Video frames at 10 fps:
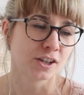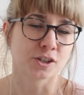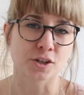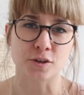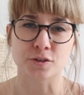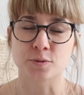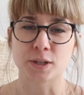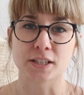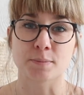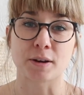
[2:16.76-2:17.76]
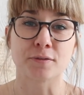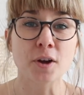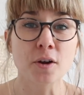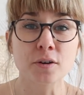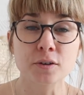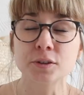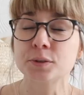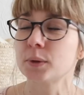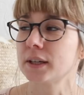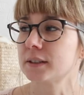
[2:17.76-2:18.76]
shots with my
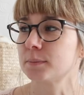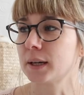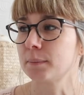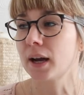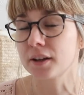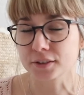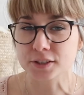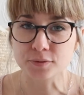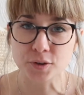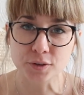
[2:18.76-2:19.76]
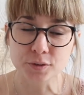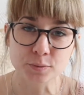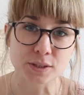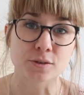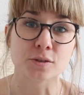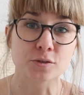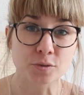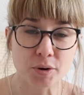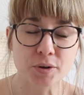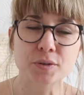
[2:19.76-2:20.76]
phone, with my partner's phone, with the
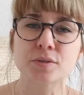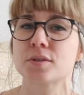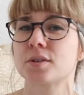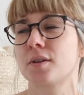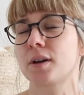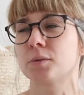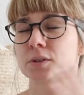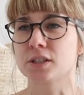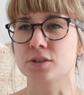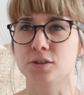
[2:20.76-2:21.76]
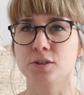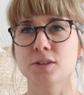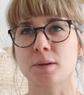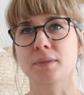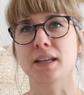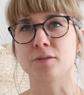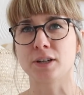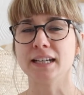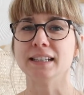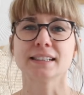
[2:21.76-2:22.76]
drone, so I wanted to do something
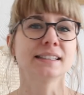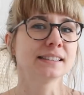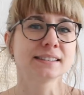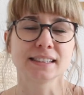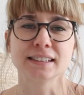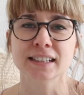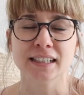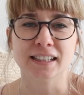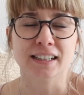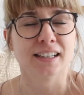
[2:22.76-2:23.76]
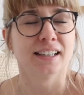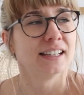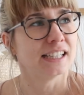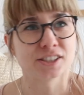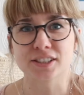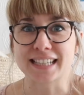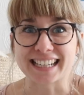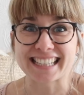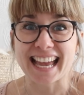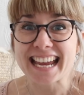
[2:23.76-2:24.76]
really nice and it just
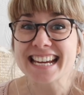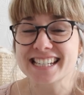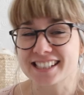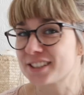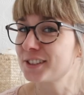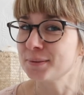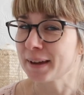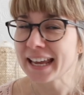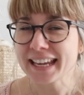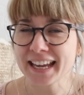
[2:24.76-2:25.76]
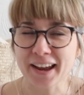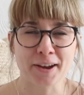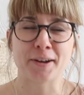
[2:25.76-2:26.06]
takes ages to make,